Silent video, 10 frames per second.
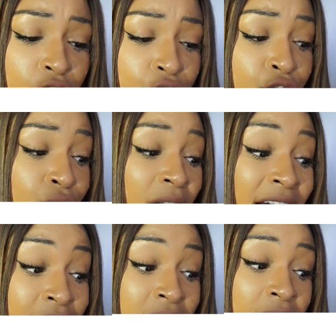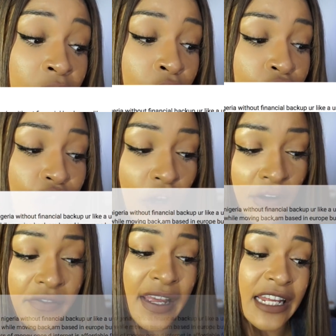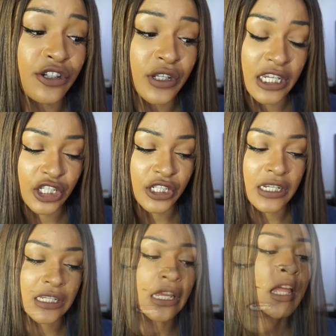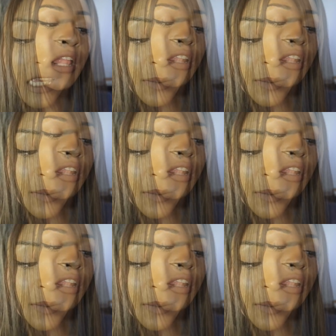you having a lot to offer educationally.